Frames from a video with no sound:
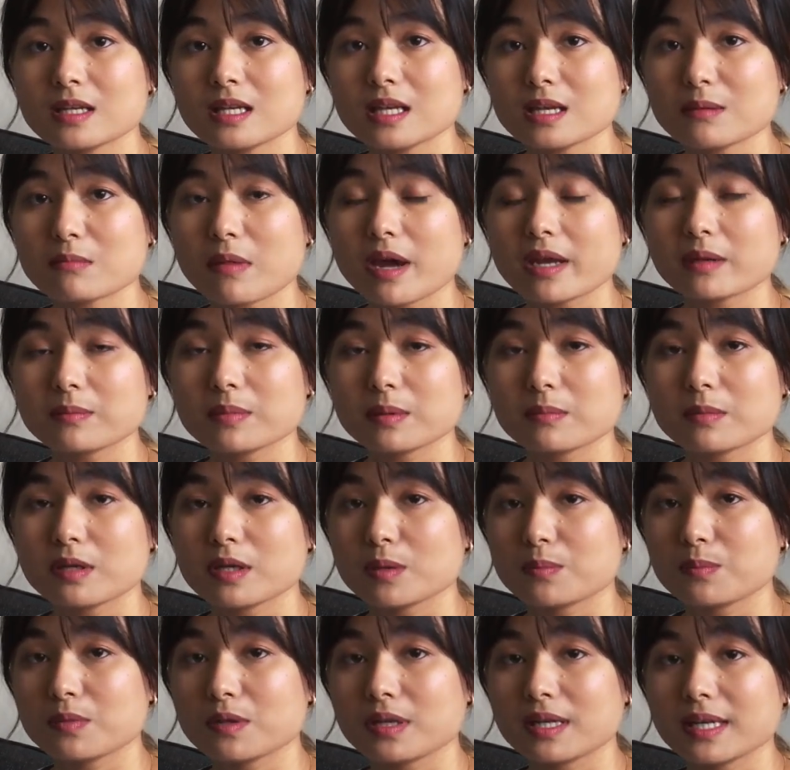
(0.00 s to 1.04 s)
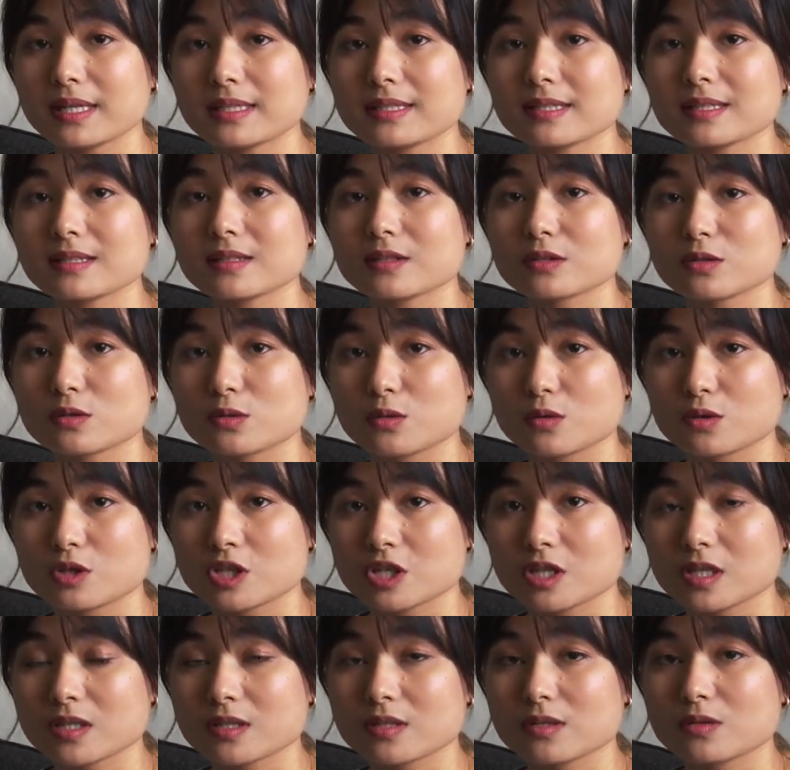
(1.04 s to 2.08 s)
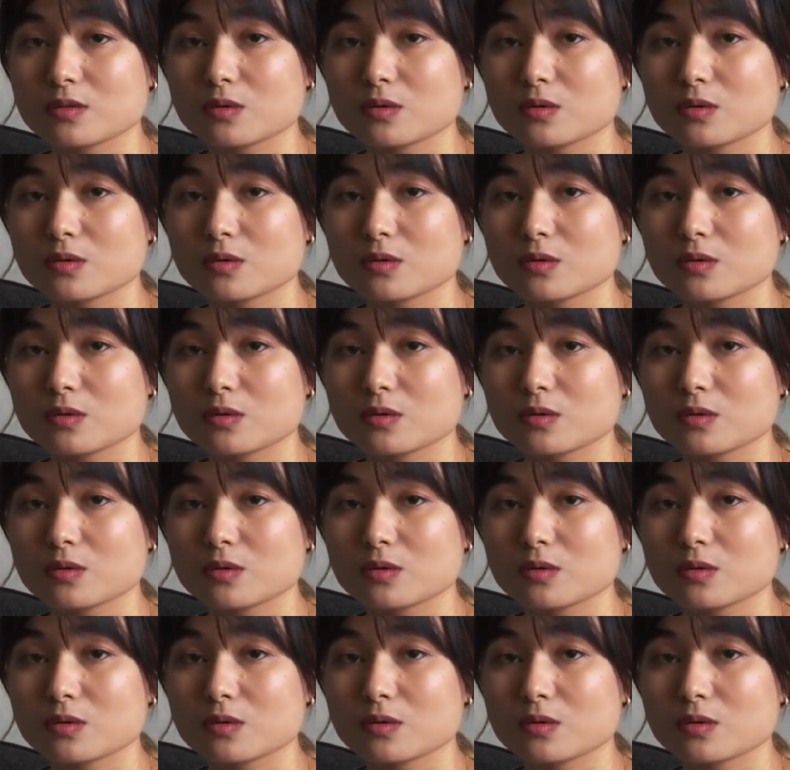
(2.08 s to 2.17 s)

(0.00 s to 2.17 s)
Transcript: he might be manipulating the score sheets,